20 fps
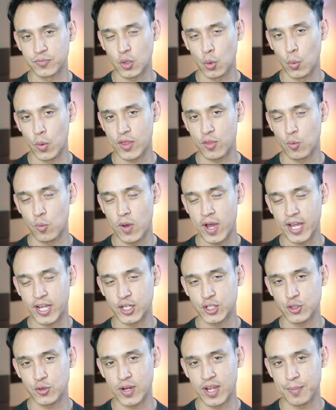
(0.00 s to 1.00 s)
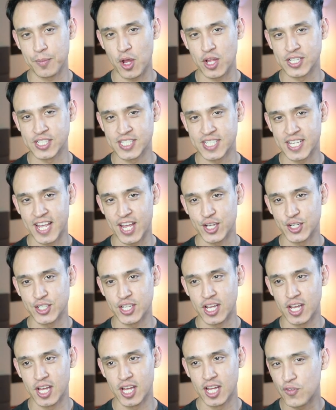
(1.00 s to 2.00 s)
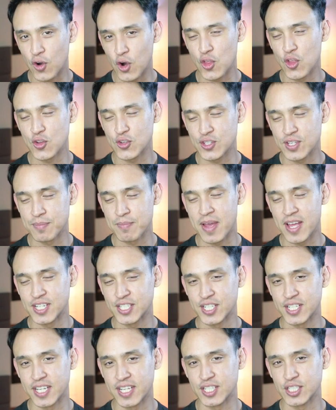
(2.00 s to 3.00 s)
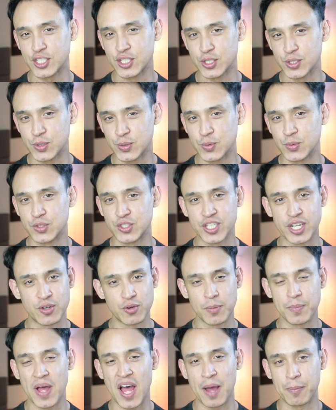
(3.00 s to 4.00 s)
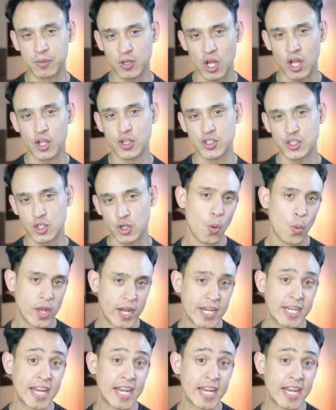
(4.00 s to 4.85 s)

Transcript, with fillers: with white trim on Santa, further cemented into general pop culture when in